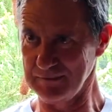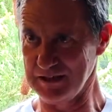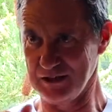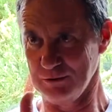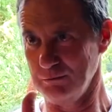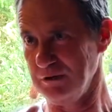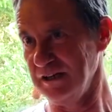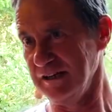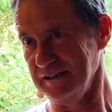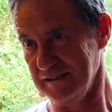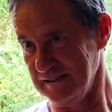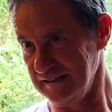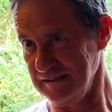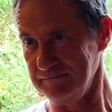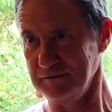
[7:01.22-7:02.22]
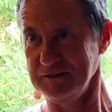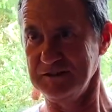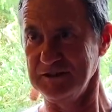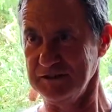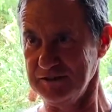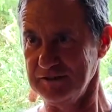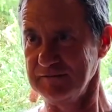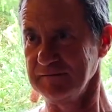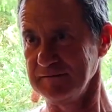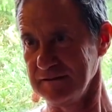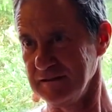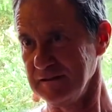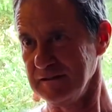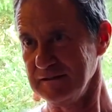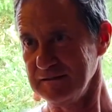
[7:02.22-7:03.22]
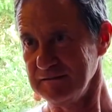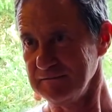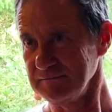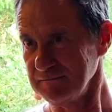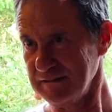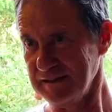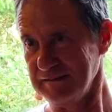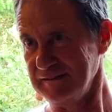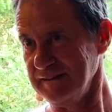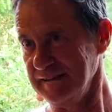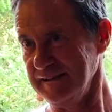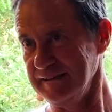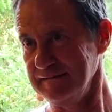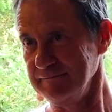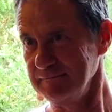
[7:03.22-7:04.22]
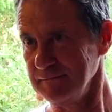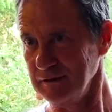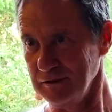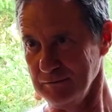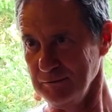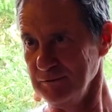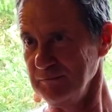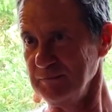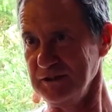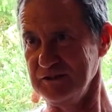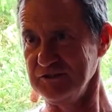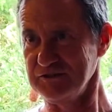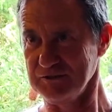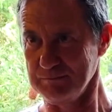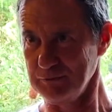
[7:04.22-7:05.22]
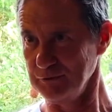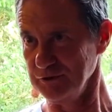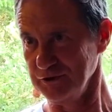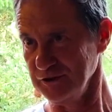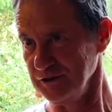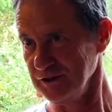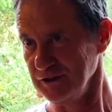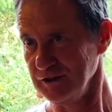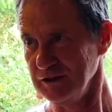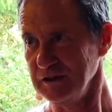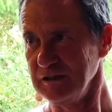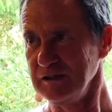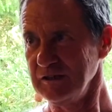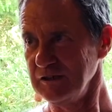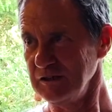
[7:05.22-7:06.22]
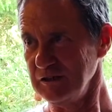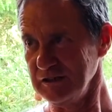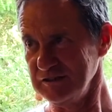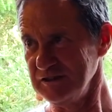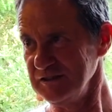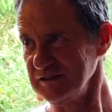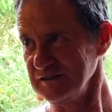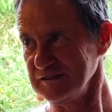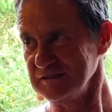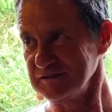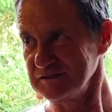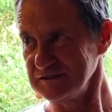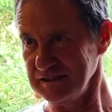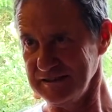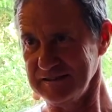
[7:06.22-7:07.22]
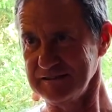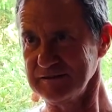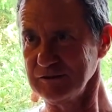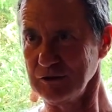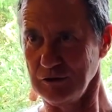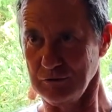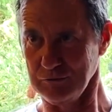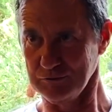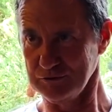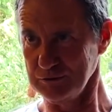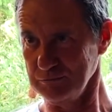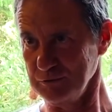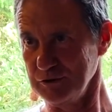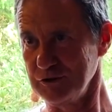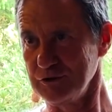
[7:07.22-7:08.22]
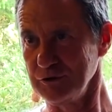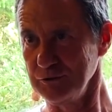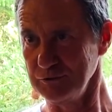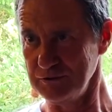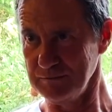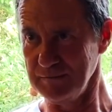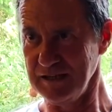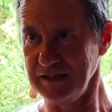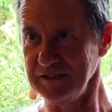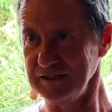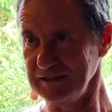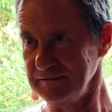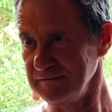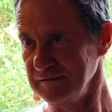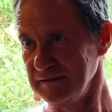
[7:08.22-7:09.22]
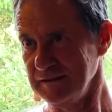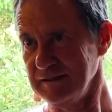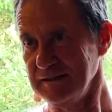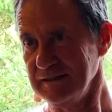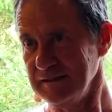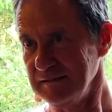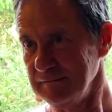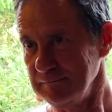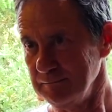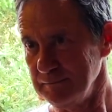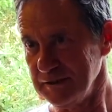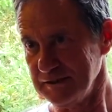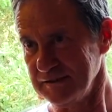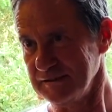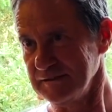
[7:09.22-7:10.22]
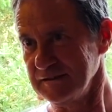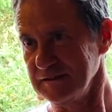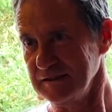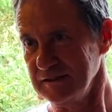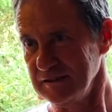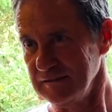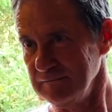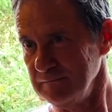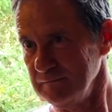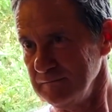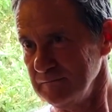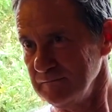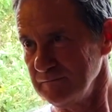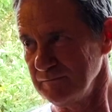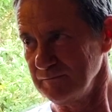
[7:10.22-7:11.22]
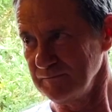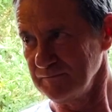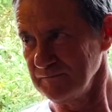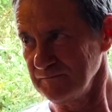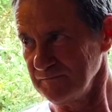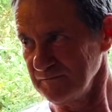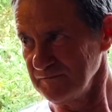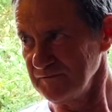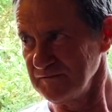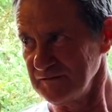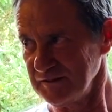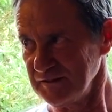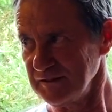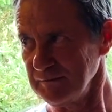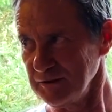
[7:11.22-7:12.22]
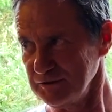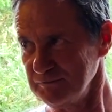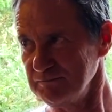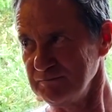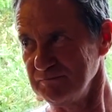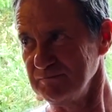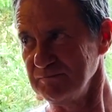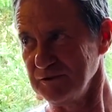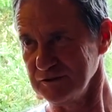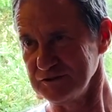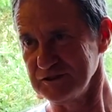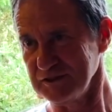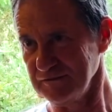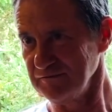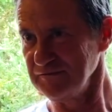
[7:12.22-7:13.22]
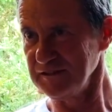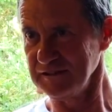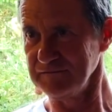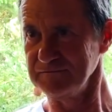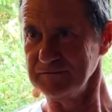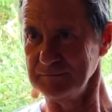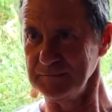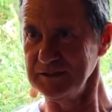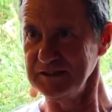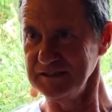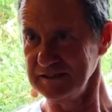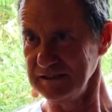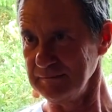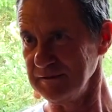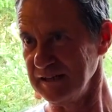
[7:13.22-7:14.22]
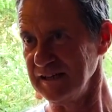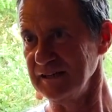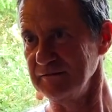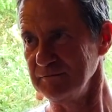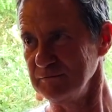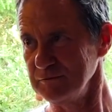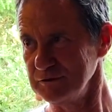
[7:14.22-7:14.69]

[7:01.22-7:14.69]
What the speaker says: amount of weight, and if I didn't get there, I would be disappointed. I didn't set goals that were too demanding, but the most positive thing for me coming out of it